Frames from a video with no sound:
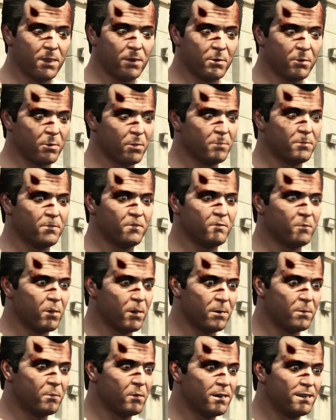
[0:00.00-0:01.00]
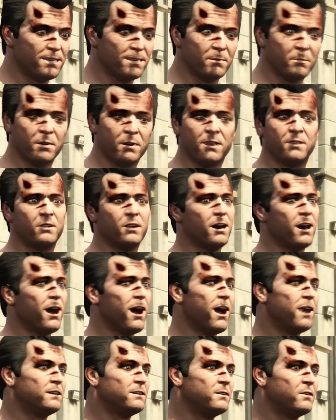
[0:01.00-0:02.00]
I don't know if it's the right one. I did what I
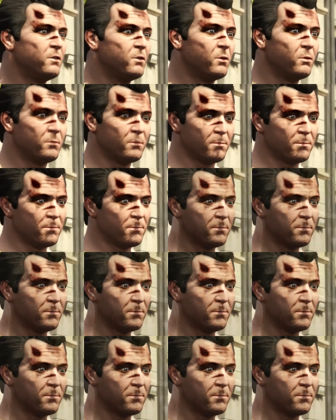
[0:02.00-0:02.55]
thought I had to do.